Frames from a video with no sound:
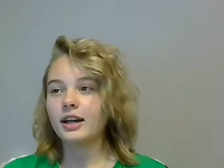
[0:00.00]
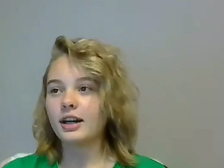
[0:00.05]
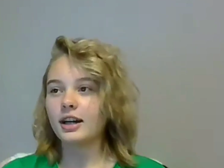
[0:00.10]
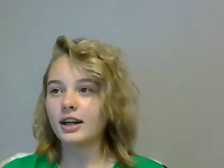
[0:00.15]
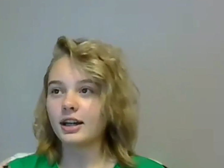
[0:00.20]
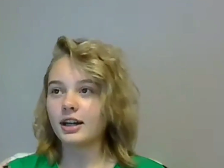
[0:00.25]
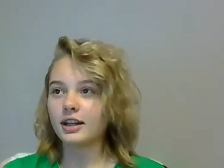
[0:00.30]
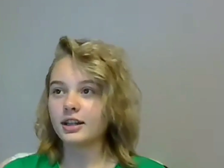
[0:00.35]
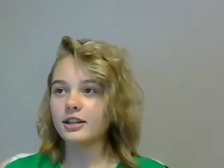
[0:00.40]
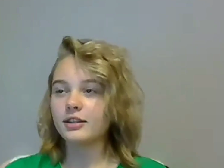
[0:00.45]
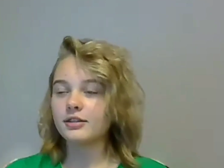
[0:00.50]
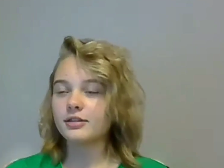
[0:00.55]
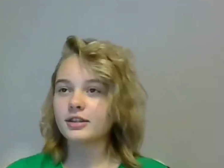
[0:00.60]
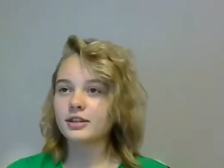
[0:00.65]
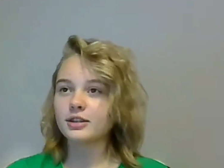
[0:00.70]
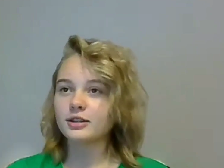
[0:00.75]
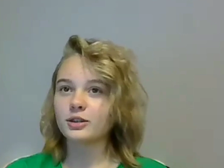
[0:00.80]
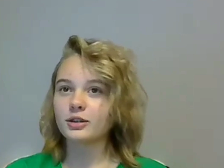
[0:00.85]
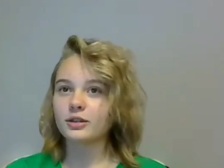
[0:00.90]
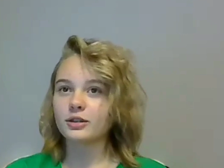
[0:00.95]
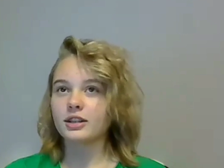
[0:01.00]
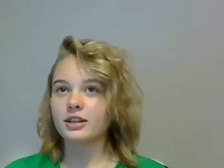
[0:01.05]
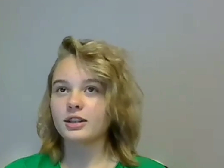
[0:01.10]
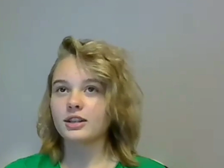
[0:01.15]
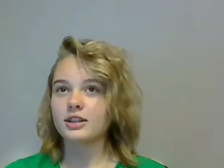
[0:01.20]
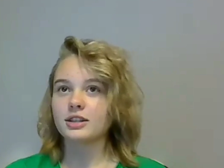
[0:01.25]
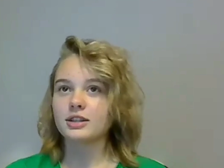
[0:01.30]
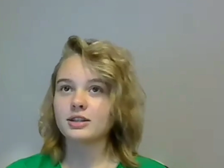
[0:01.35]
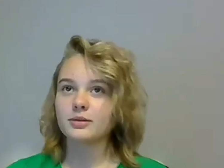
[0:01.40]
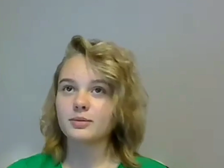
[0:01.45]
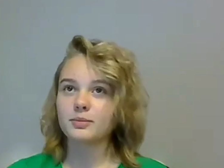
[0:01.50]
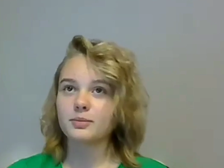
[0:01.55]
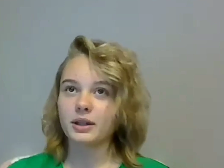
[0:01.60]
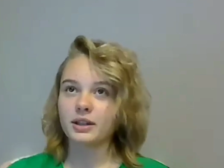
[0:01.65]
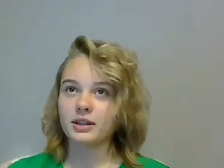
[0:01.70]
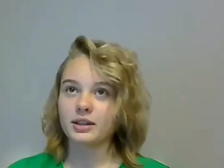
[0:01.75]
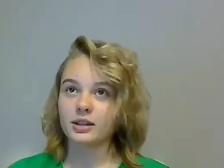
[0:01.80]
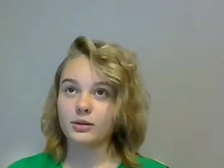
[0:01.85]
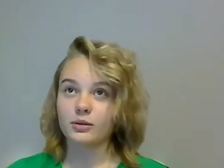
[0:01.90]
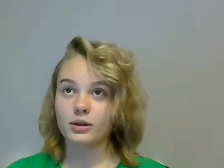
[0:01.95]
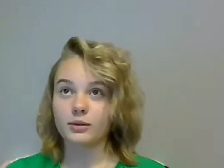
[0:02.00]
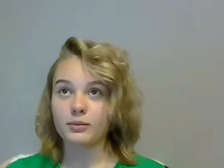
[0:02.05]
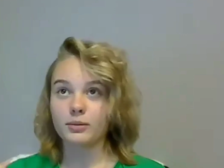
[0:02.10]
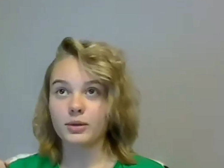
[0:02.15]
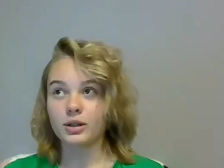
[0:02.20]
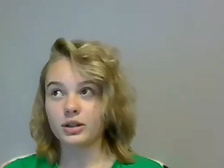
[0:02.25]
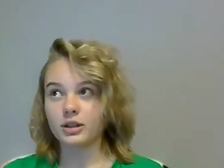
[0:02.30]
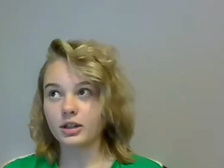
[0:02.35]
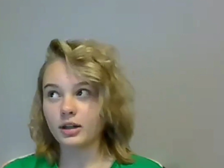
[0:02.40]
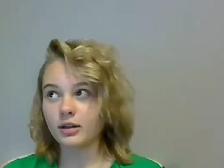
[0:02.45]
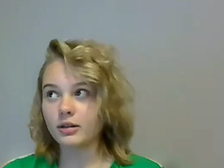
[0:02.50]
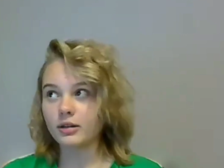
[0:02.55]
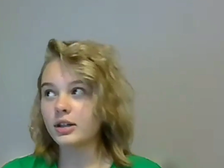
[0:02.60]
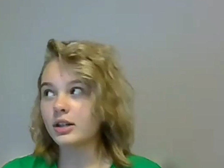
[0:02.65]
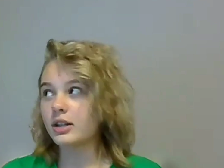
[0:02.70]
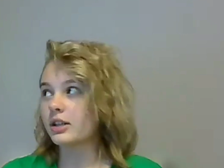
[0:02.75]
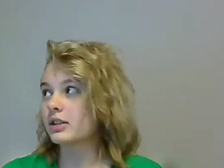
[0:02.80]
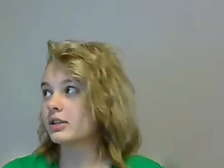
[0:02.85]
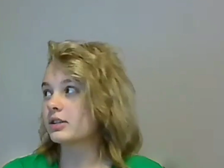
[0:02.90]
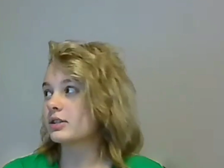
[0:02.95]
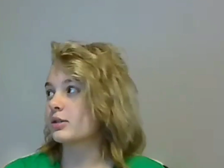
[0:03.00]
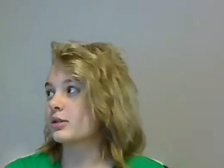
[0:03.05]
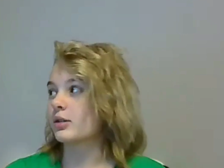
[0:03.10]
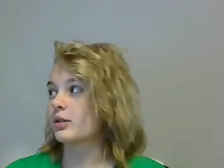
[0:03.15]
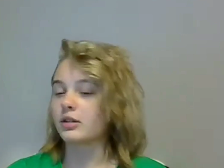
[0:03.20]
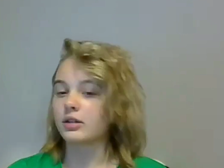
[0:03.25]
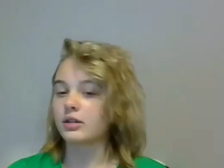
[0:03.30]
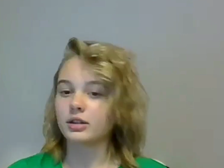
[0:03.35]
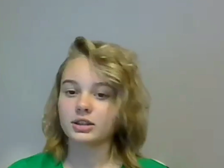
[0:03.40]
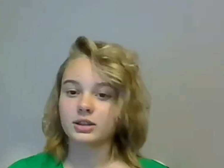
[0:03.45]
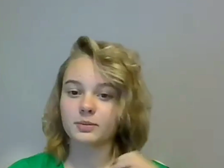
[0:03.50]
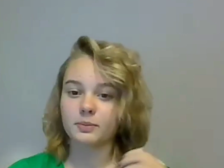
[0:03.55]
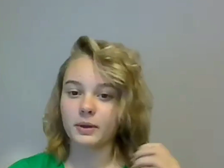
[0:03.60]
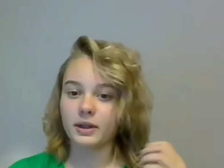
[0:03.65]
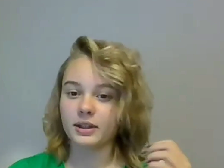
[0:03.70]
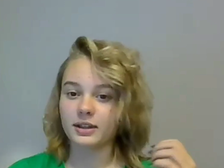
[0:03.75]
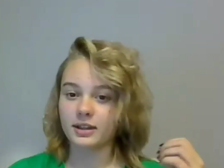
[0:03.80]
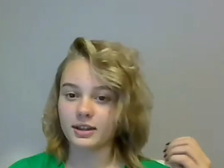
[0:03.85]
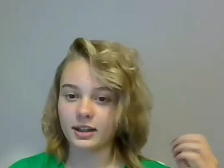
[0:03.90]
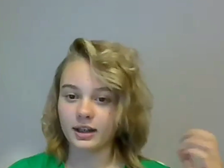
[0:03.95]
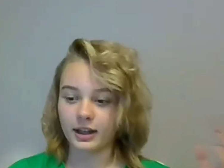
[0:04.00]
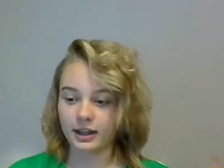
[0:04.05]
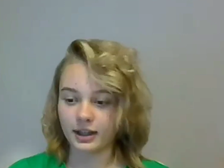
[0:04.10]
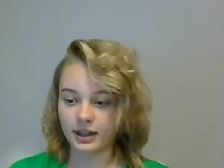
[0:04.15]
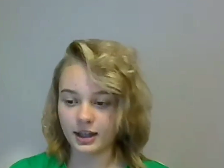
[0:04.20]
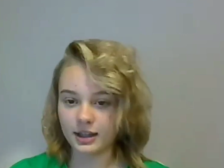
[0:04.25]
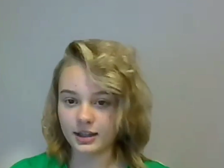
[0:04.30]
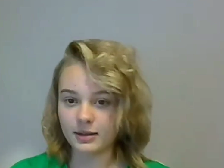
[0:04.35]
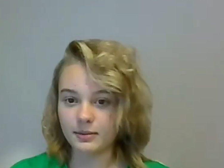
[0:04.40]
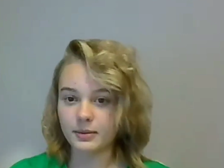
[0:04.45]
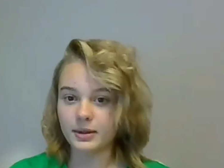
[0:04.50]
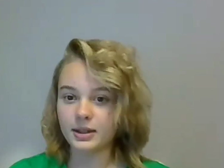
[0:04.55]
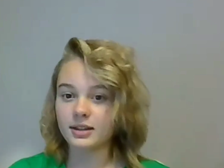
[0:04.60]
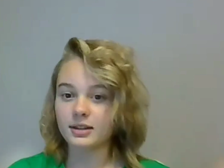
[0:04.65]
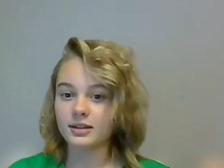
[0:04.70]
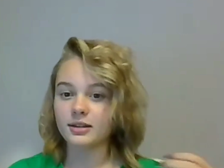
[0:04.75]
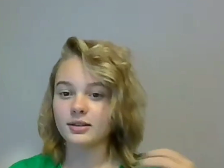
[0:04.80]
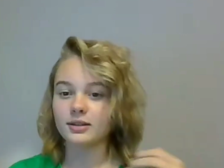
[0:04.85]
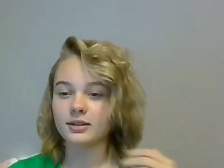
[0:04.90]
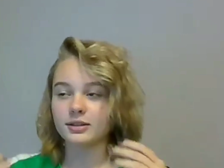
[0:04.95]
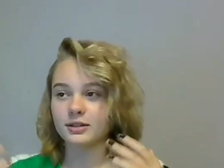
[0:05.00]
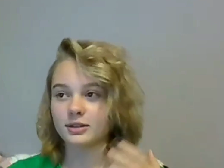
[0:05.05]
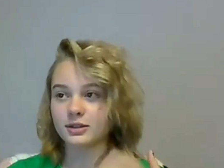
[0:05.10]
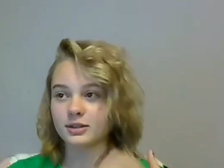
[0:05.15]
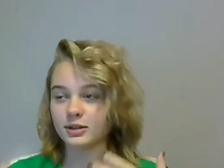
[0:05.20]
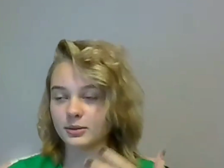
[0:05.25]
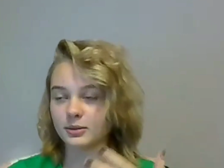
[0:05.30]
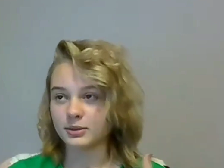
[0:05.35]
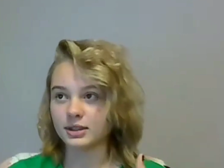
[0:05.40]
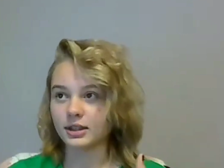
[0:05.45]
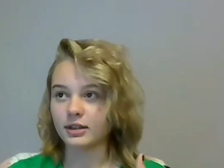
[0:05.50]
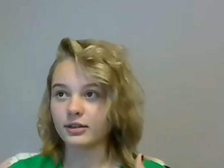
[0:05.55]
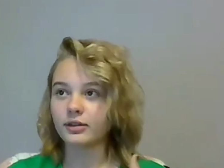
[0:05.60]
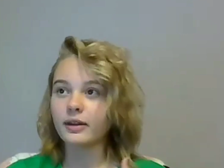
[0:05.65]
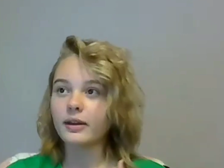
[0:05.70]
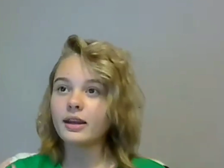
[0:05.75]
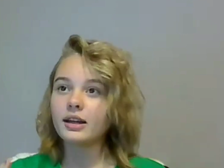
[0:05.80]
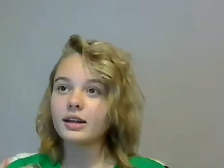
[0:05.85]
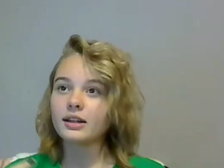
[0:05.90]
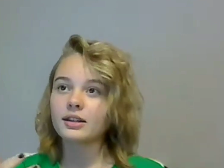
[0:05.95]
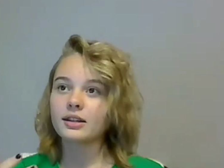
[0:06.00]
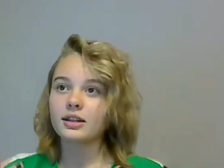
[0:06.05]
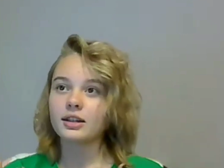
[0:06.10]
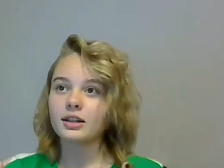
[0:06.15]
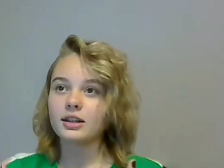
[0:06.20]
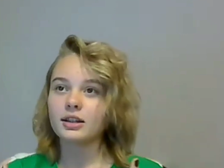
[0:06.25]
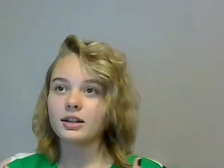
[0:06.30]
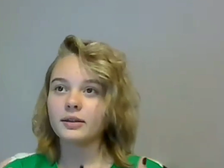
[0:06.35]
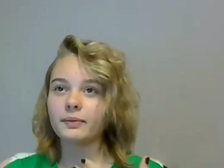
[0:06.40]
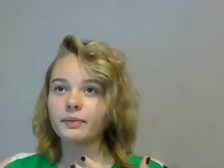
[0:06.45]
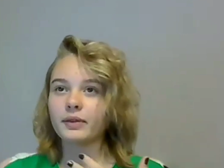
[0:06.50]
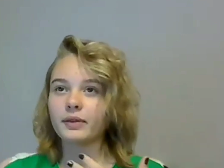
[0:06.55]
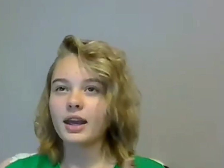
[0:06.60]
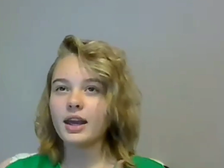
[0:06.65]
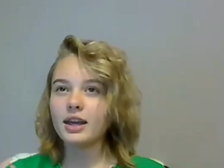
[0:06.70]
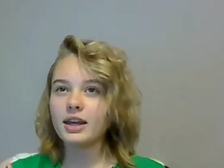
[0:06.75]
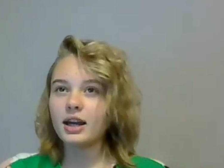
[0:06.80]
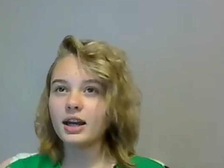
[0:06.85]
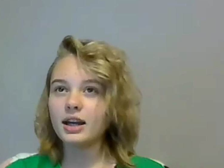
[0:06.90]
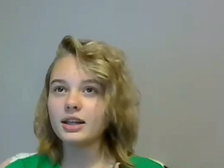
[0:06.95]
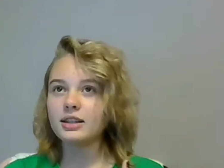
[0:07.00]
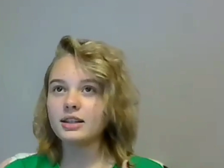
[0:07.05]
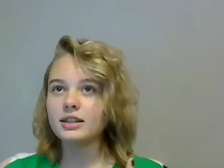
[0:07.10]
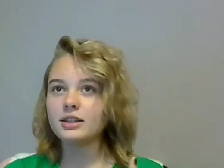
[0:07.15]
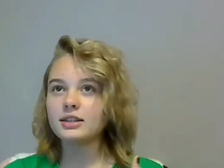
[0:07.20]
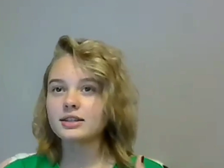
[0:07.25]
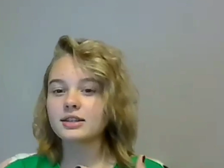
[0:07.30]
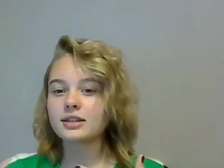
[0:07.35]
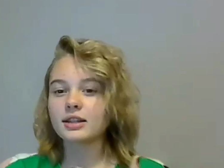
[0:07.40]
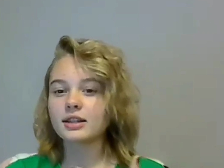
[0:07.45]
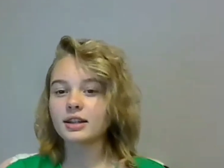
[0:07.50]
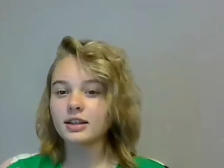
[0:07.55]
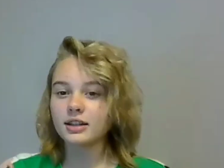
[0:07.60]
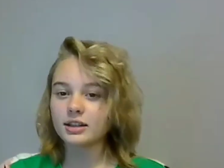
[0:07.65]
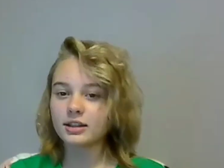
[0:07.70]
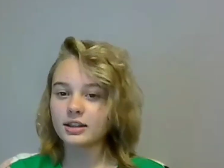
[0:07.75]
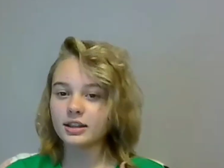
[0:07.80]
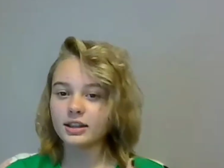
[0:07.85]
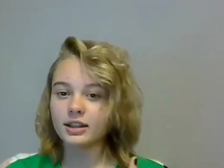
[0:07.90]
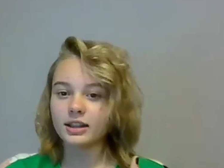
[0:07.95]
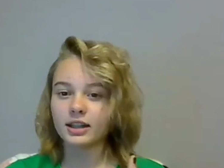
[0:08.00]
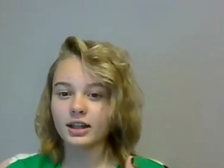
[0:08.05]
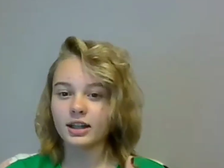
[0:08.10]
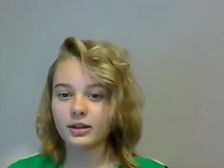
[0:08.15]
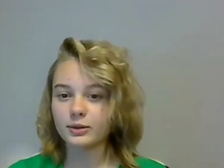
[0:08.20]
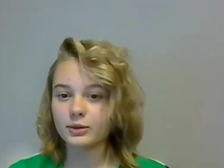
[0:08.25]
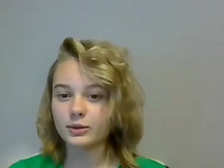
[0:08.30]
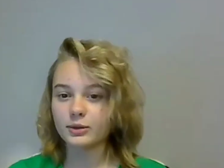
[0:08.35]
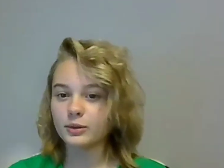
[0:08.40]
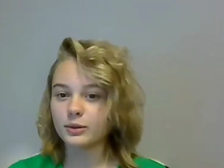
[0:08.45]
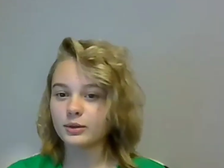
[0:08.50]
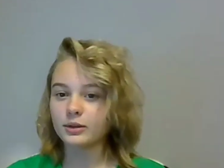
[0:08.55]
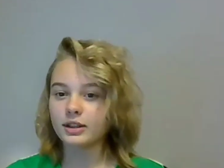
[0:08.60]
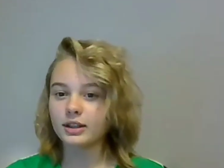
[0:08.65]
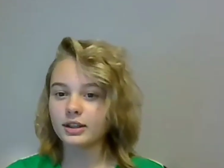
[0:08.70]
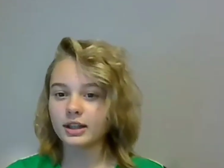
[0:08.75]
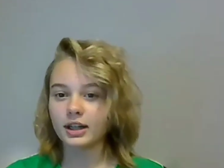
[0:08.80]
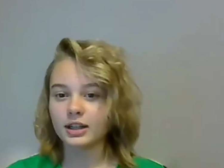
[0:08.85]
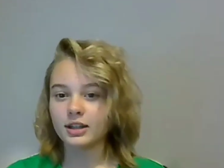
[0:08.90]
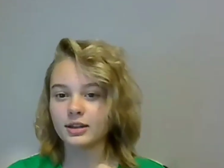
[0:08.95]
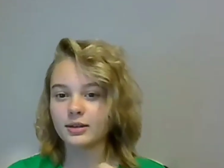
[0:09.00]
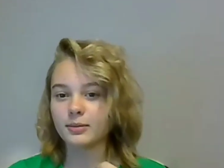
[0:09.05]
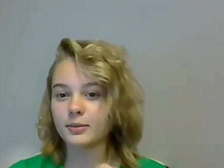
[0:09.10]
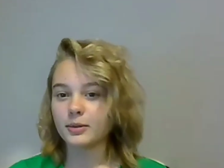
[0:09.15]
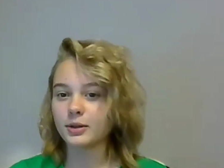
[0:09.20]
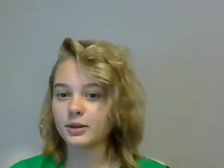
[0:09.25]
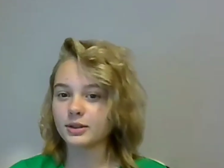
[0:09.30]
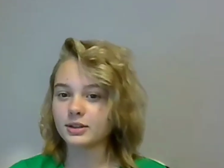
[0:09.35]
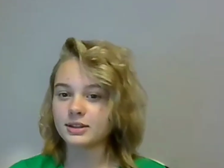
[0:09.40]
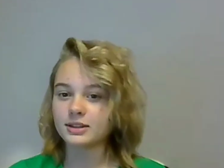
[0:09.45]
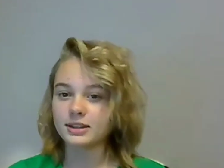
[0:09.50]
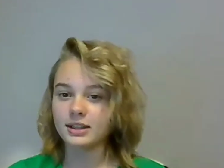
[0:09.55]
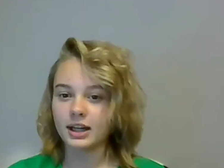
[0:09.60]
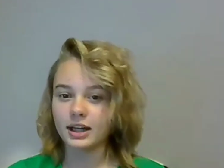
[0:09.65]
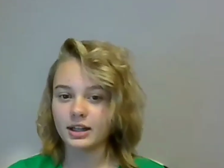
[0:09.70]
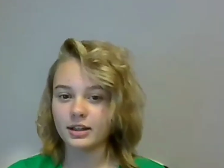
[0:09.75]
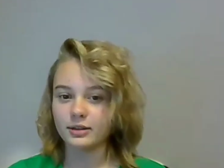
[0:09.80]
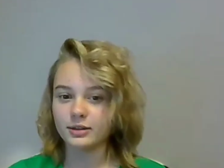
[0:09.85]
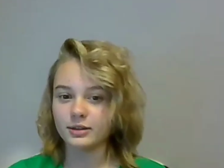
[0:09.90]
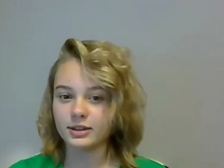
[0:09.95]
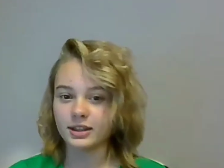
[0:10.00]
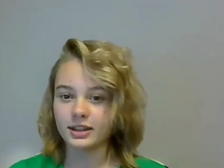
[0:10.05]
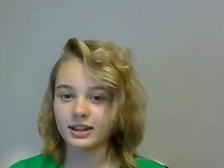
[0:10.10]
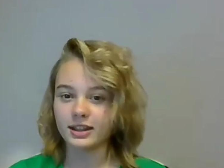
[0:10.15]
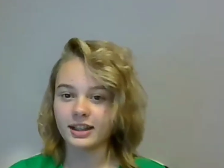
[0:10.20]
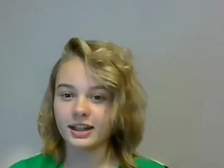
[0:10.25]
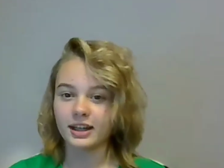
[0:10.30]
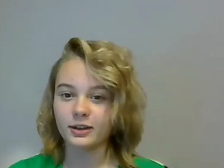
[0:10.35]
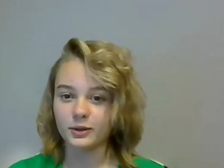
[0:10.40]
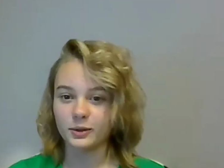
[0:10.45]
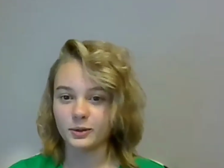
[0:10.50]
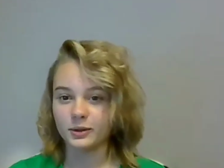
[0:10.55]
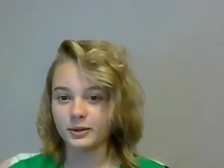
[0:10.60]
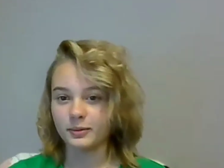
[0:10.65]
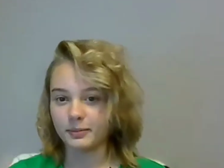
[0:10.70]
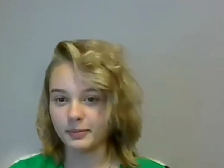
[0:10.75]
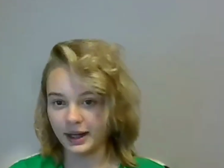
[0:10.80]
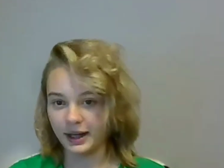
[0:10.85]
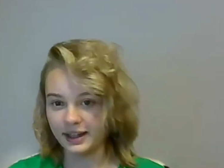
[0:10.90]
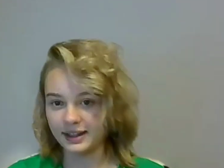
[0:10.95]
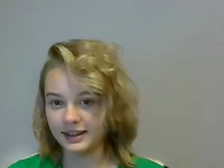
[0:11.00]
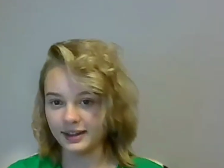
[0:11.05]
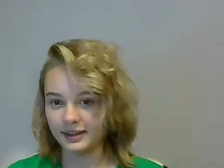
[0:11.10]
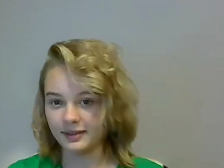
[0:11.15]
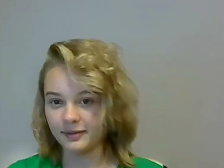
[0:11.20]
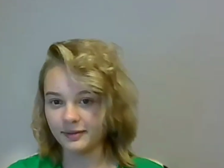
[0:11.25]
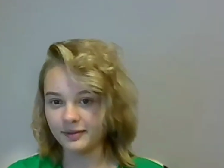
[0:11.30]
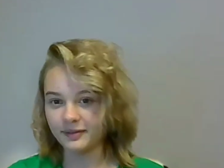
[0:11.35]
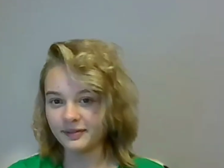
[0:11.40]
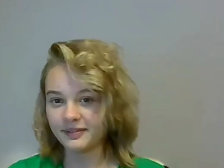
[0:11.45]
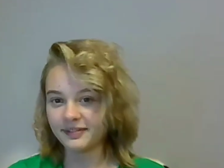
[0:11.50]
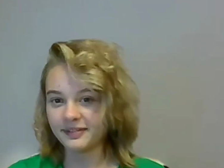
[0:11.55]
If the drawing is painted with more colors or it's painted like anime or some stuff, the AI is learning how to create more styles and how to combine them.